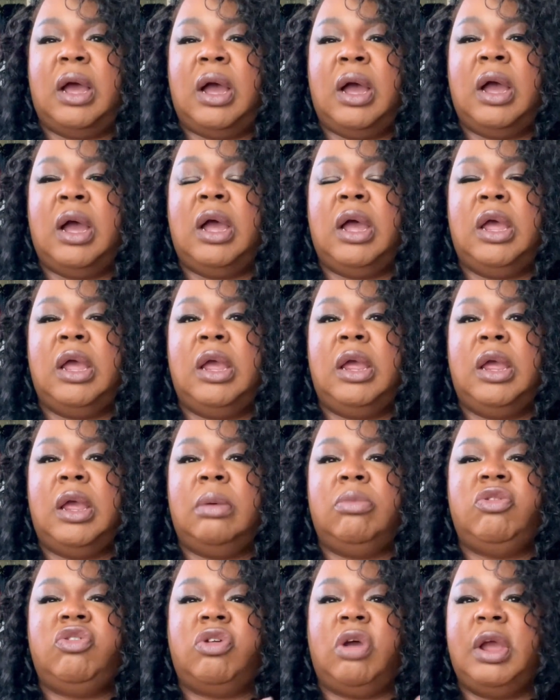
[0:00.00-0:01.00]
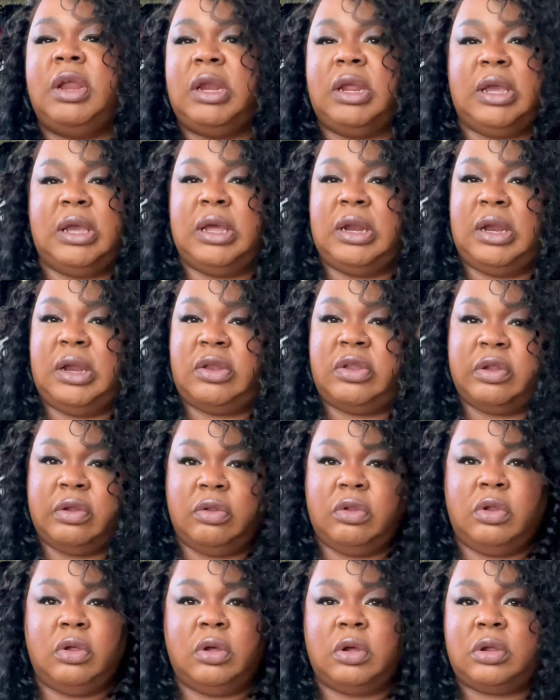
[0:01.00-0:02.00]
I am trying to get it to
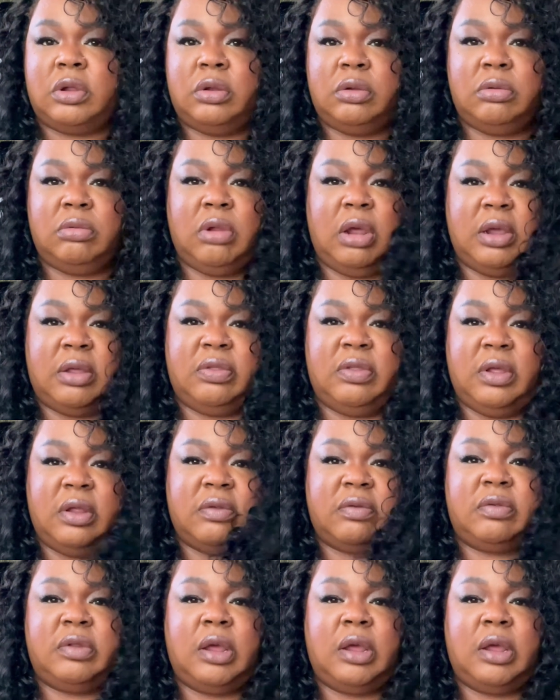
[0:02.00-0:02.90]
look like this.